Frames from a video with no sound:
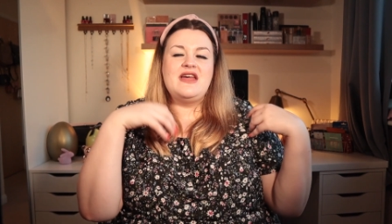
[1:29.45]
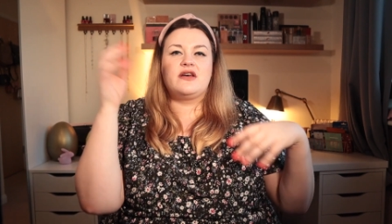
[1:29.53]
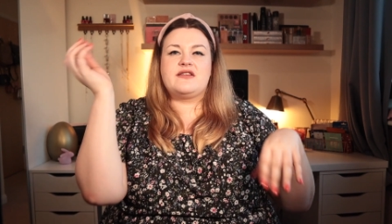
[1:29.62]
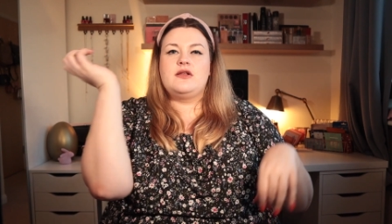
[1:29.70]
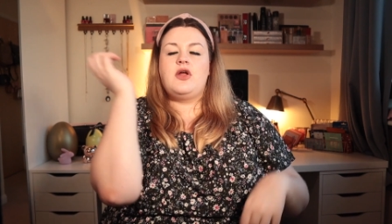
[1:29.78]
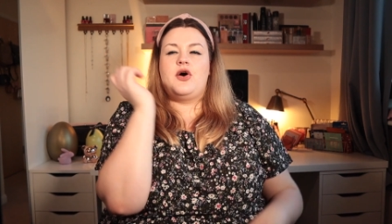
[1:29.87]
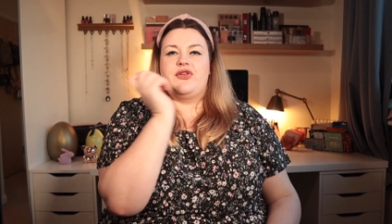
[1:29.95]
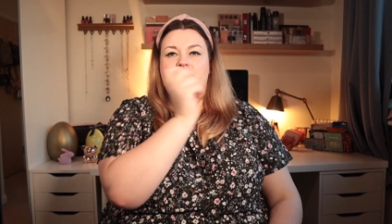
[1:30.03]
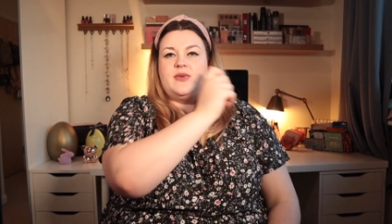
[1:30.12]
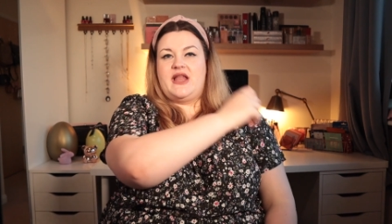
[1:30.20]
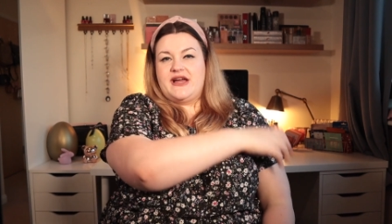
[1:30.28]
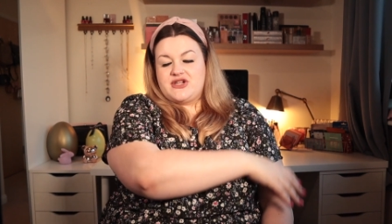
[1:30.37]
because a lot of
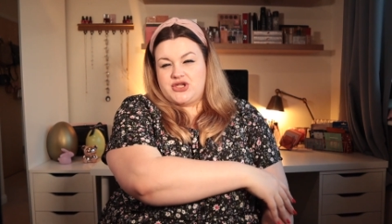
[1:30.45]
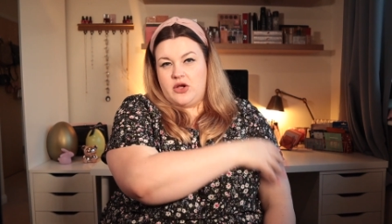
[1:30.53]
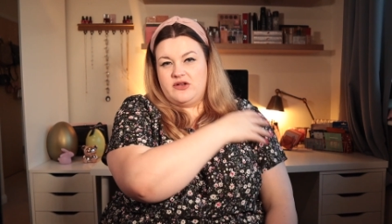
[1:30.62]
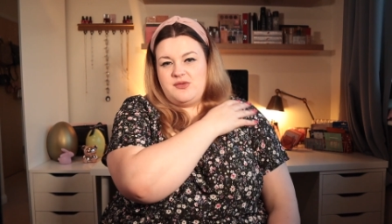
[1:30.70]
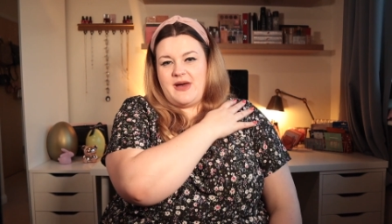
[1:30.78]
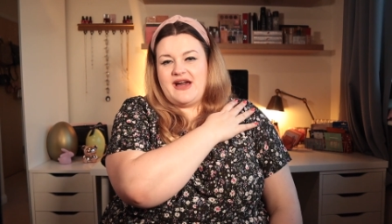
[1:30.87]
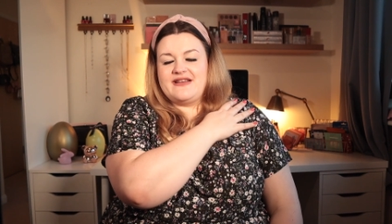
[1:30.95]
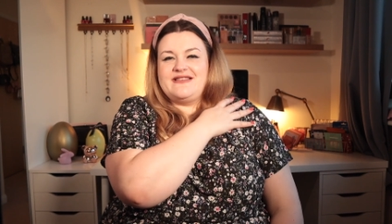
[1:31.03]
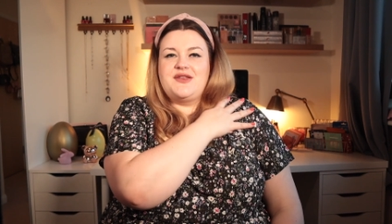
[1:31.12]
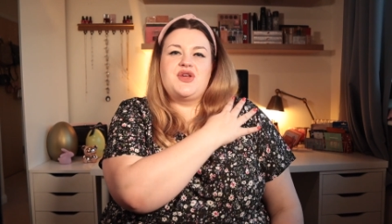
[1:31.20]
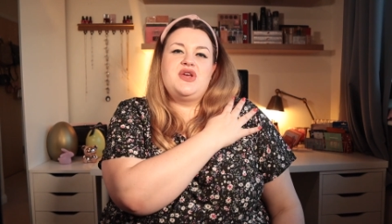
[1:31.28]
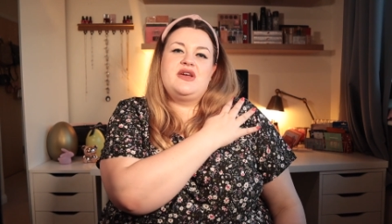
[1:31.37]
them are like shoulder bags
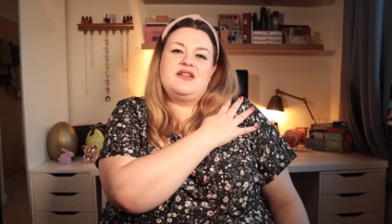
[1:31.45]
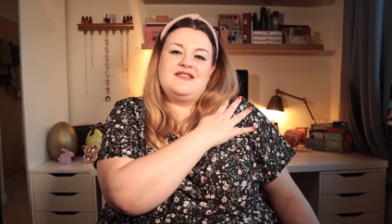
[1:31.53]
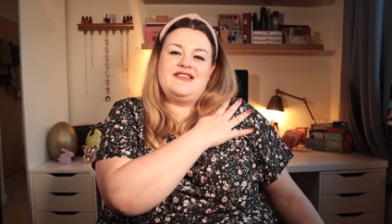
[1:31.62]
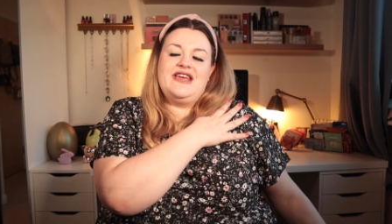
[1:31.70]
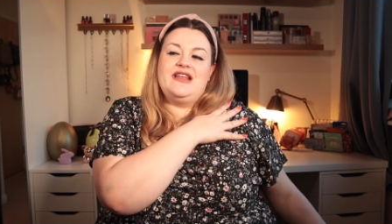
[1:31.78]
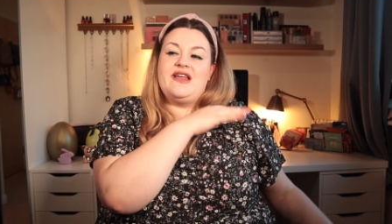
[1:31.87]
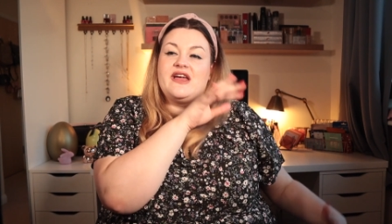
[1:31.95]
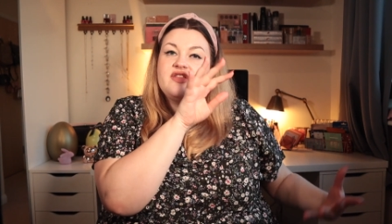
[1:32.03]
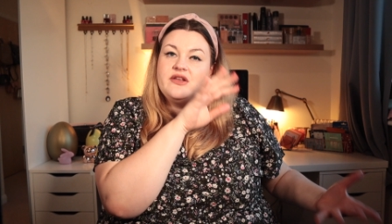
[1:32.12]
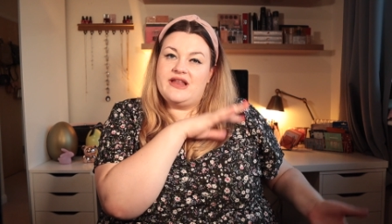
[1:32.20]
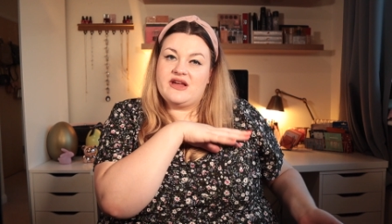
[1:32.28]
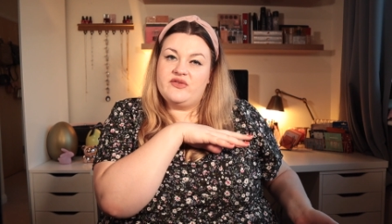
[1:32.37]
so that you can see
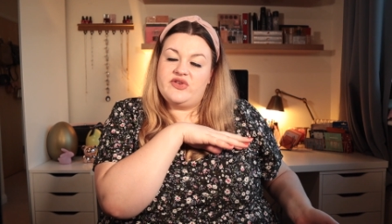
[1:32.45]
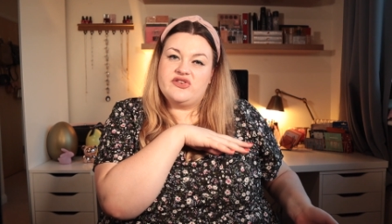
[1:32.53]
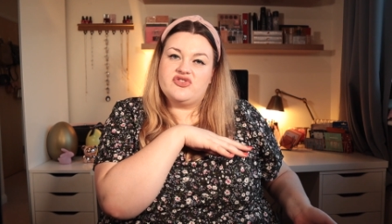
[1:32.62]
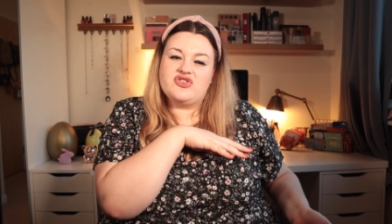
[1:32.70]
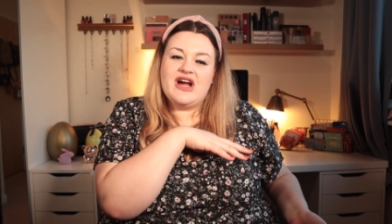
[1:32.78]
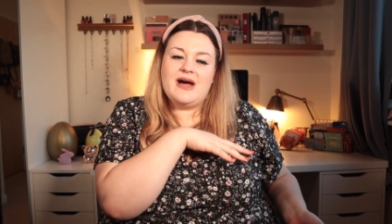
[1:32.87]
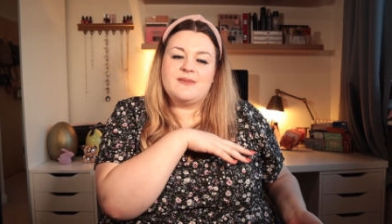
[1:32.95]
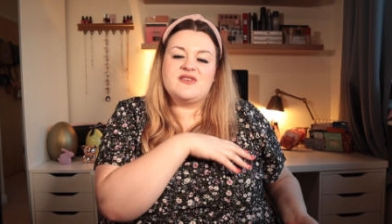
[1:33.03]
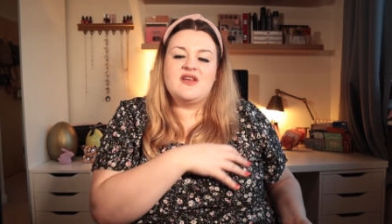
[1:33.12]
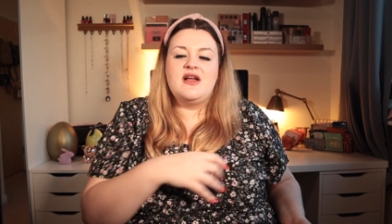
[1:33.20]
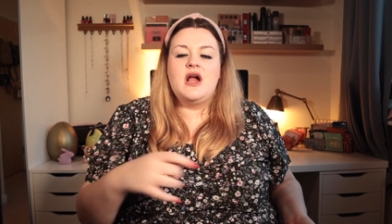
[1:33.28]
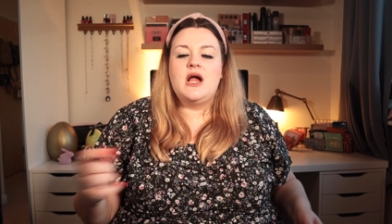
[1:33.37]
like the length of the straps.